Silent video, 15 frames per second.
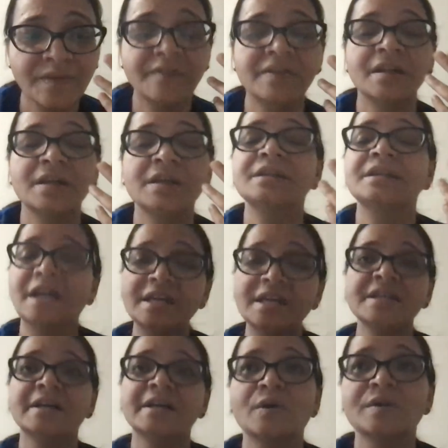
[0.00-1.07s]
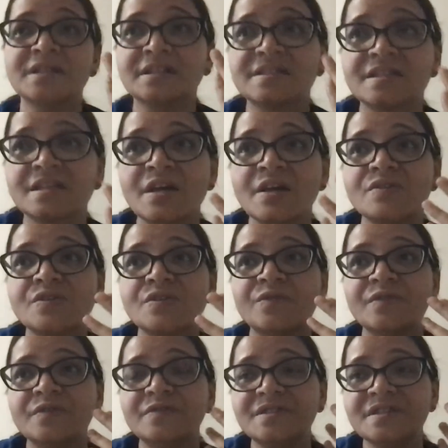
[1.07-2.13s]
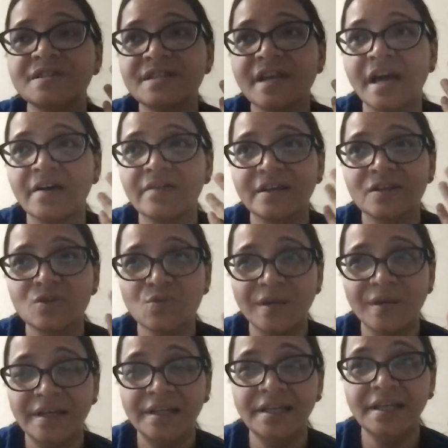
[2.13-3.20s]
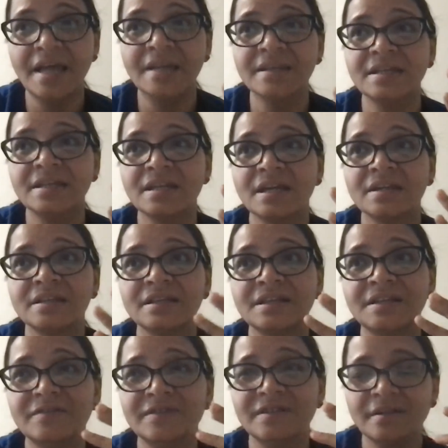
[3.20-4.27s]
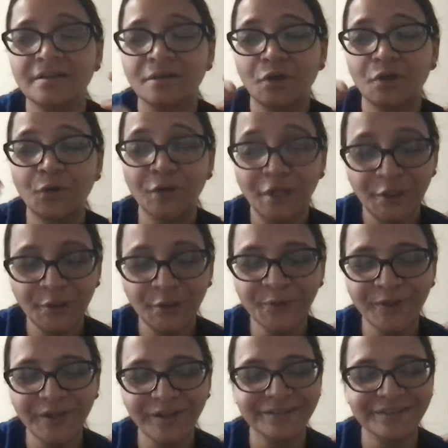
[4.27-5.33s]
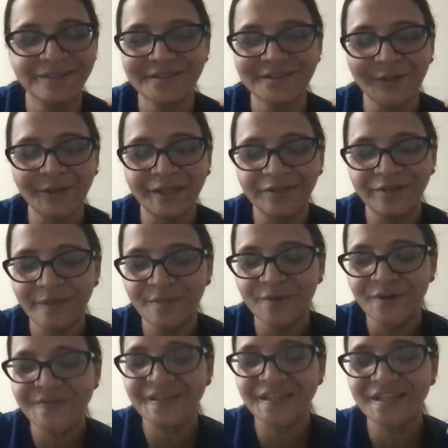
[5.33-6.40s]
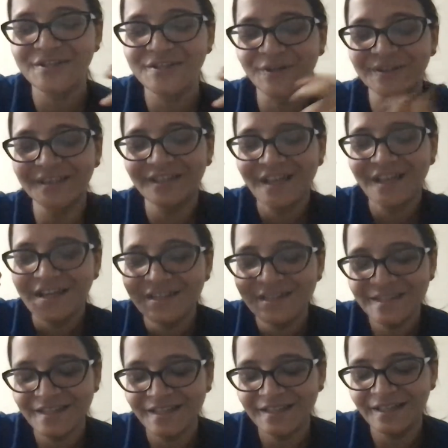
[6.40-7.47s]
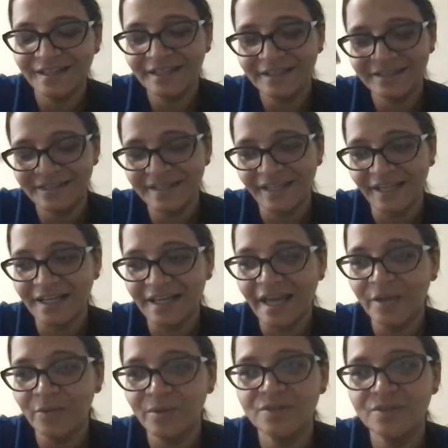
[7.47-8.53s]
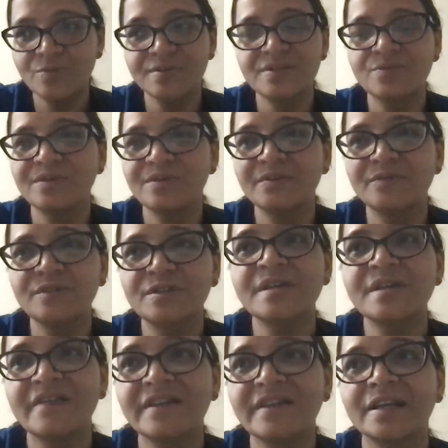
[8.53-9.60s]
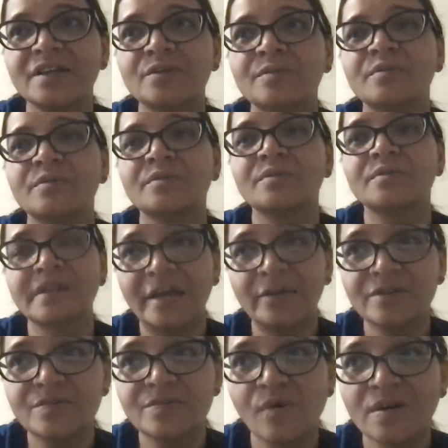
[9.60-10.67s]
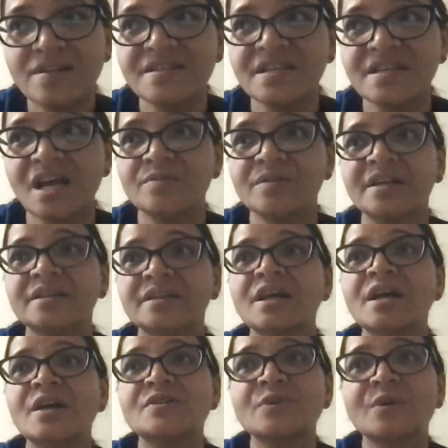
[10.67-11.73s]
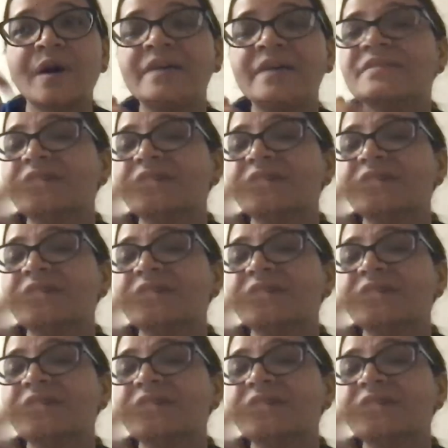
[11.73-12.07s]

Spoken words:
even in Kenya context, so we just have like Swahili, and then even the Kuiku, sorry if I'm pronouncing it wrong, the second language, which we don't have like, you know, good language models around that. So